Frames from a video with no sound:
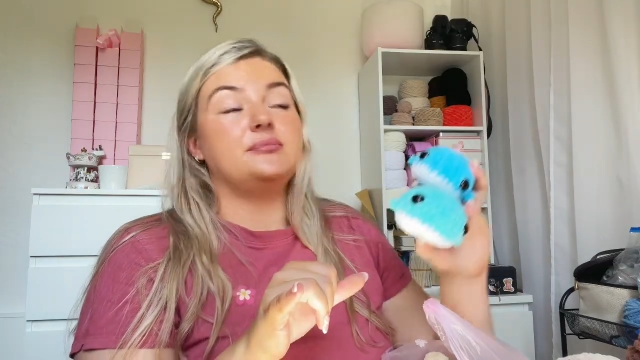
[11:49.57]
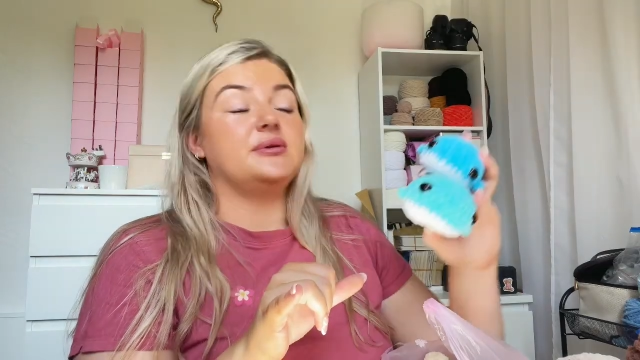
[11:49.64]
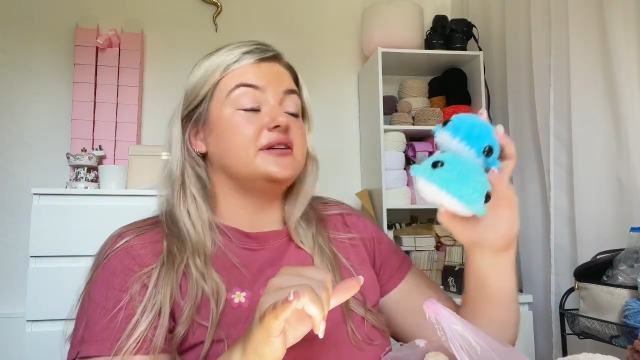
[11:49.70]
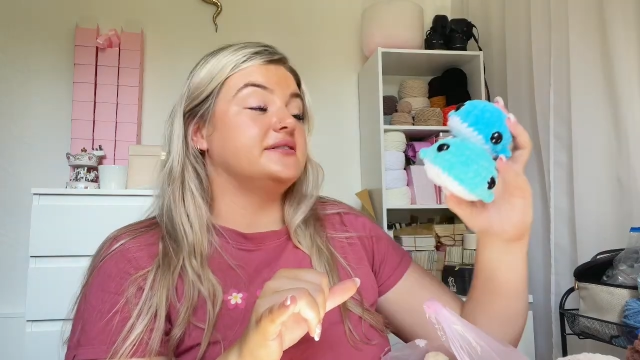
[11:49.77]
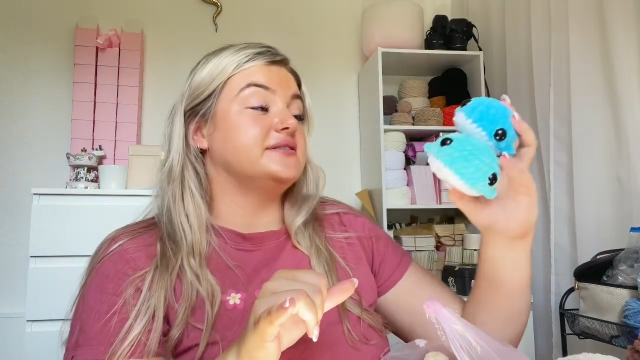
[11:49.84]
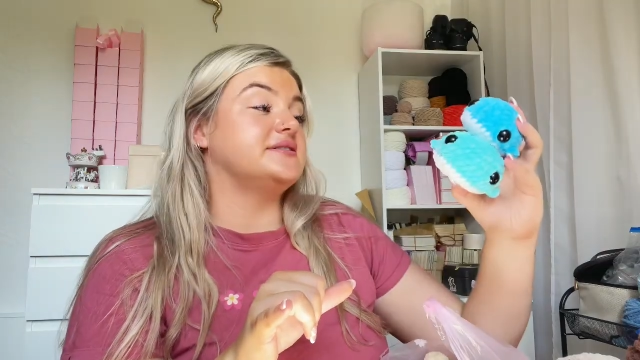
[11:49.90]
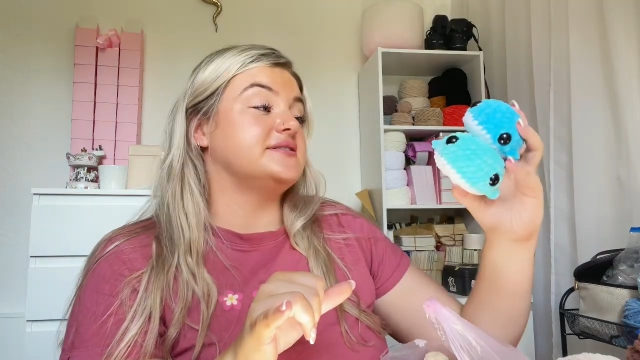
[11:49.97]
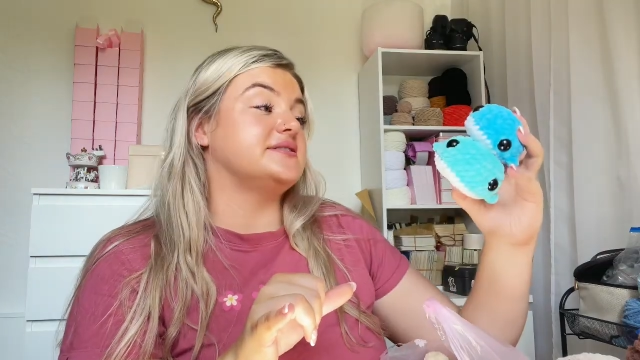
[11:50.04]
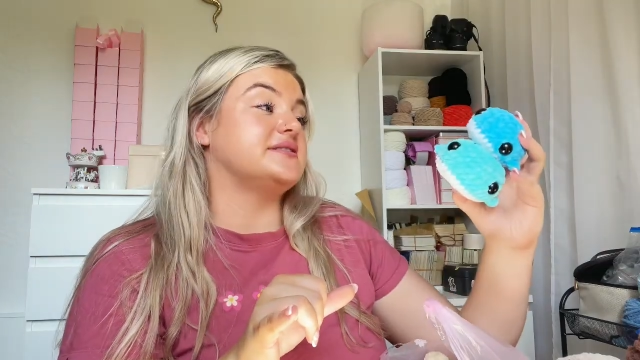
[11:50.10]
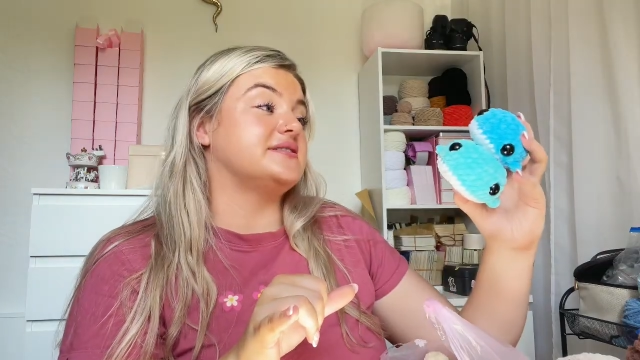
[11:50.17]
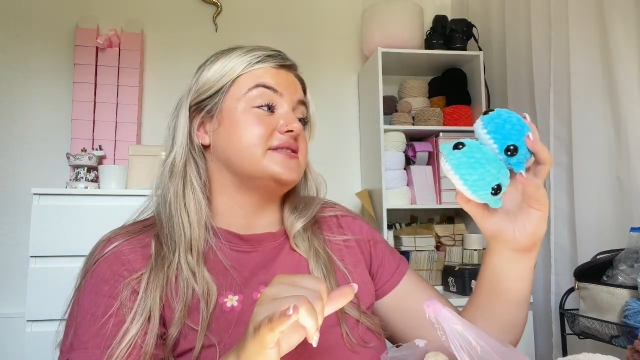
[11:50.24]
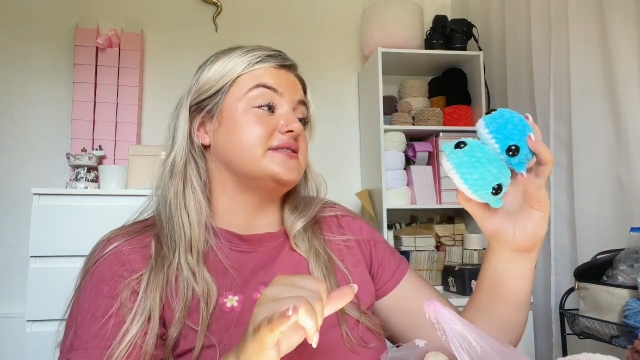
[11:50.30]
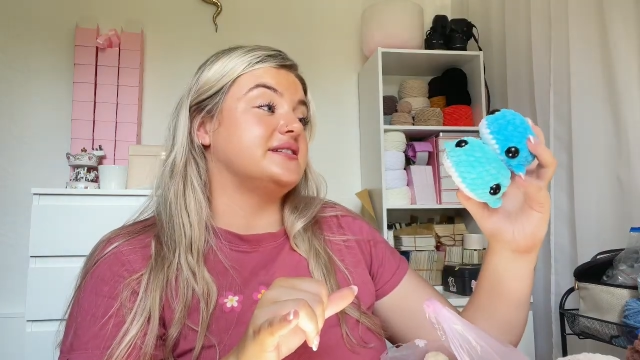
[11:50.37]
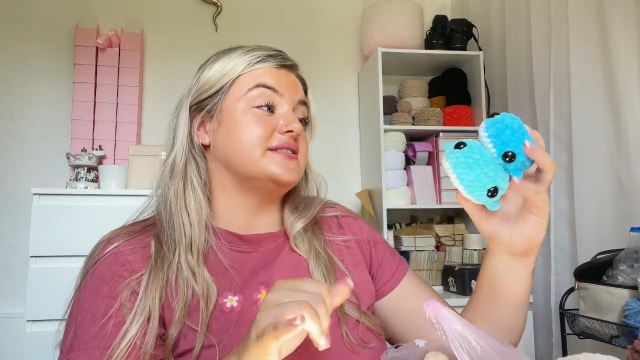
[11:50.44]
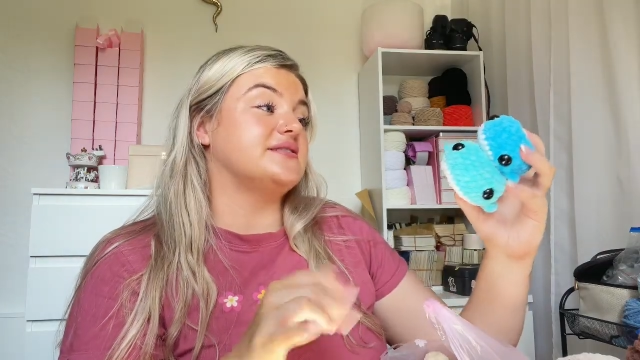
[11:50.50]

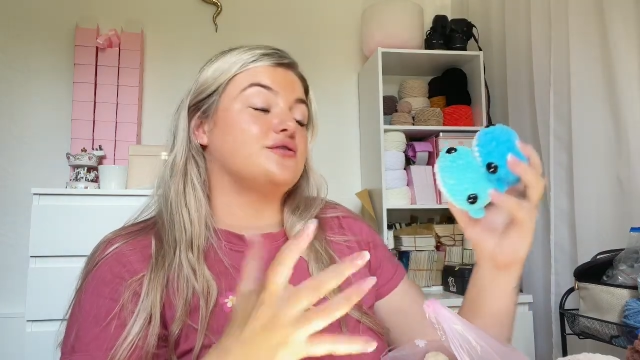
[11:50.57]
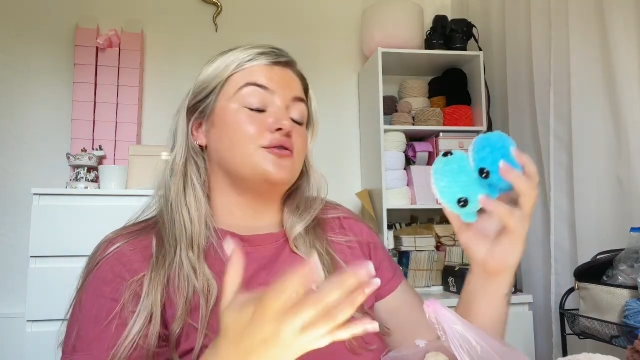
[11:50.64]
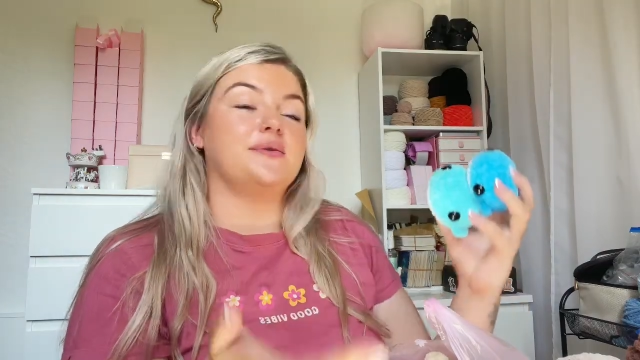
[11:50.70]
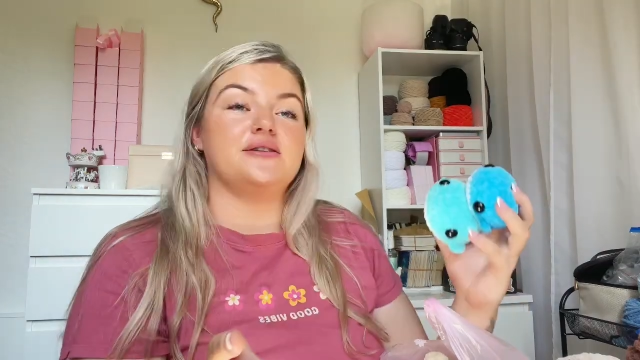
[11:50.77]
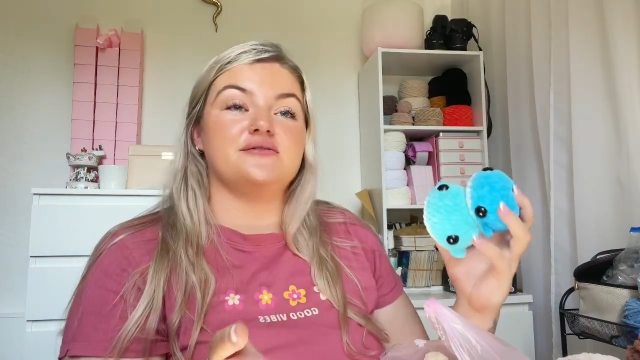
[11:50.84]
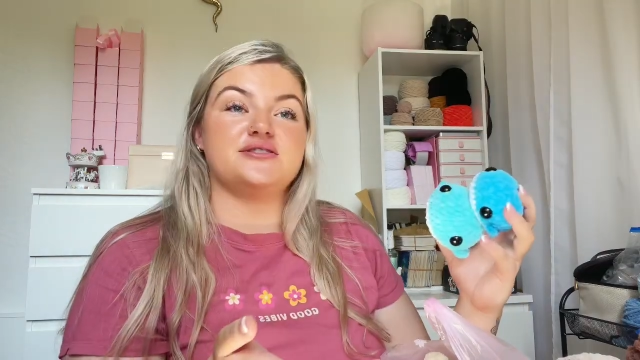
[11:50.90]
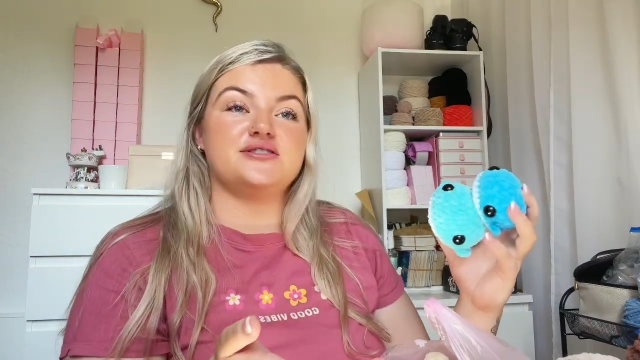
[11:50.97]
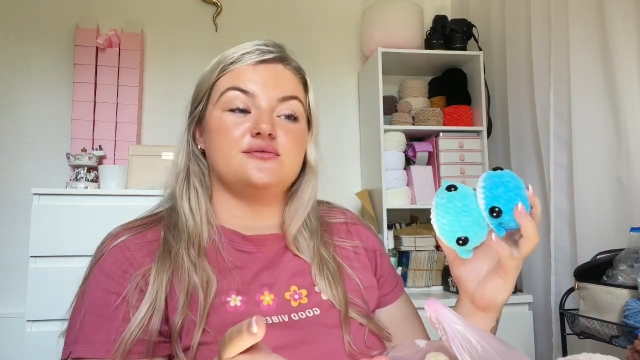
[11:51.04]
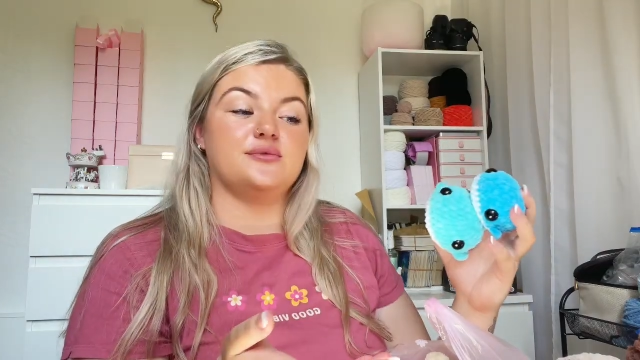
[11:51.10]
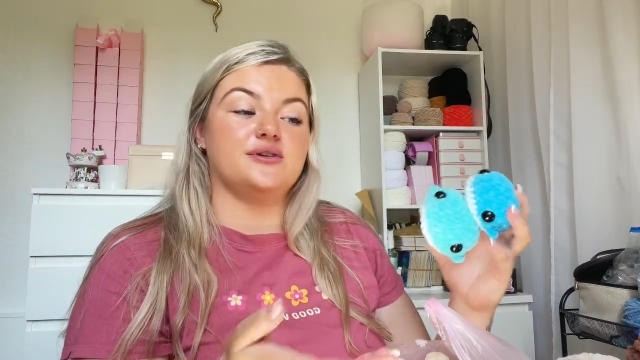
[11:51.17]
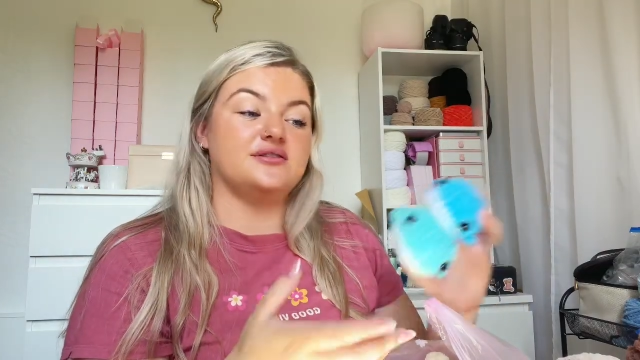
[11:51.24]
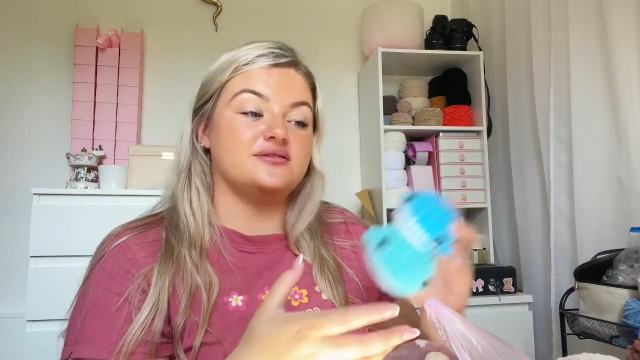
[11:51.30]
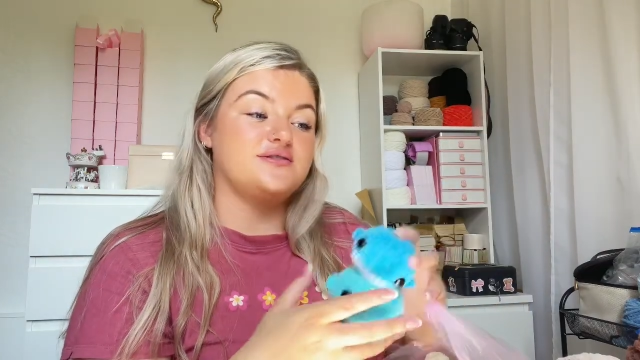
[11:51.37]
because it's coming out of summer,